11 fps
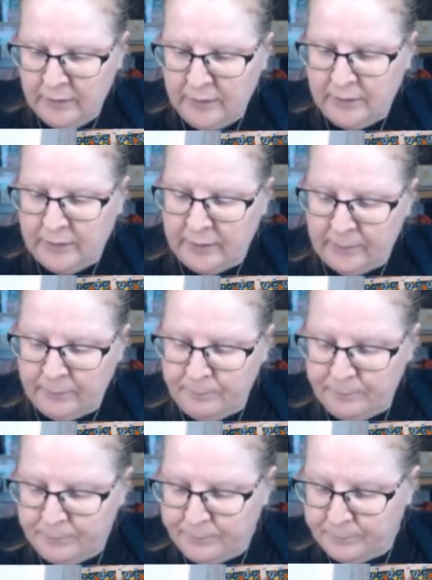And
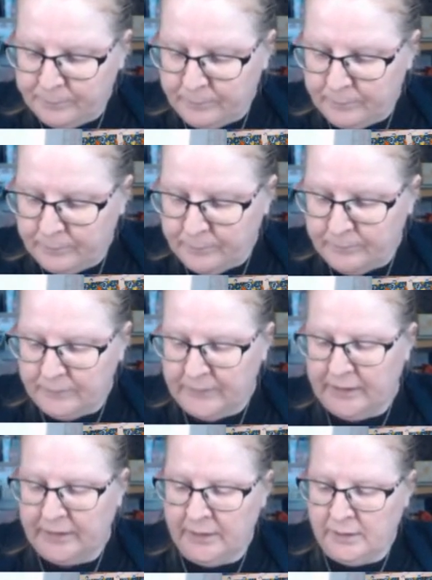
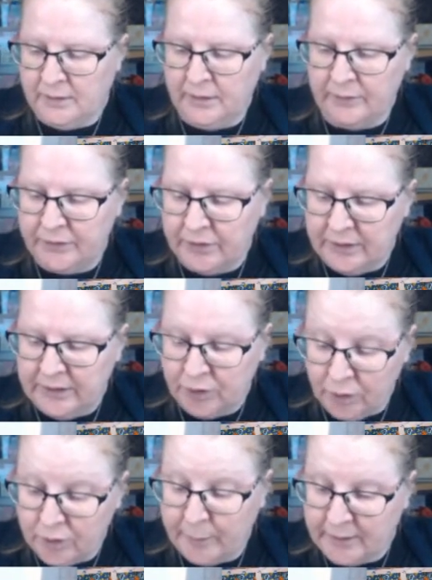I've certainly
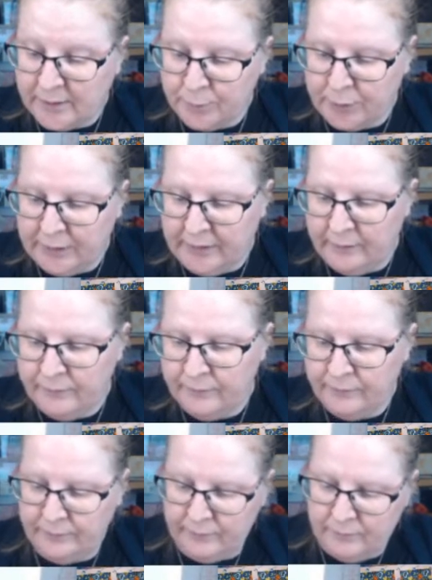talked about some pretty
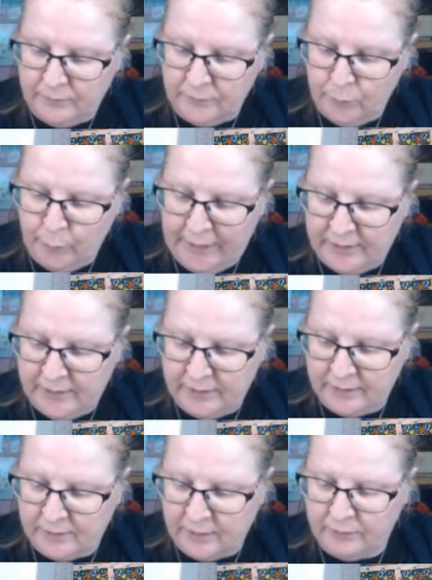weighty
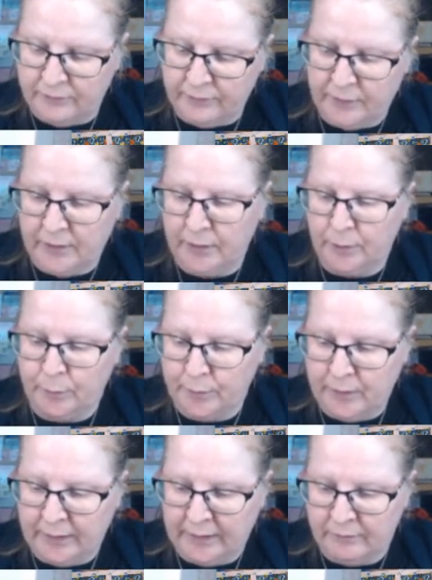stuff. I hope
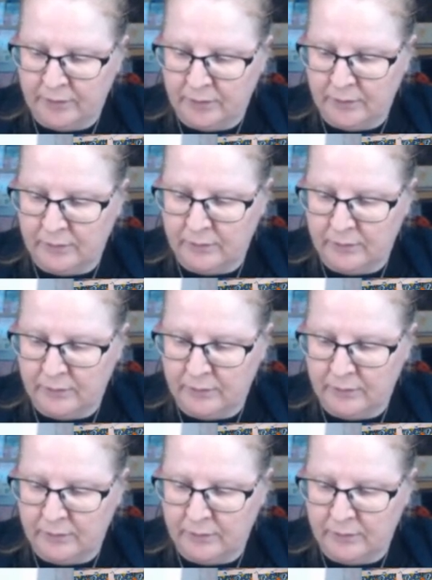I haven't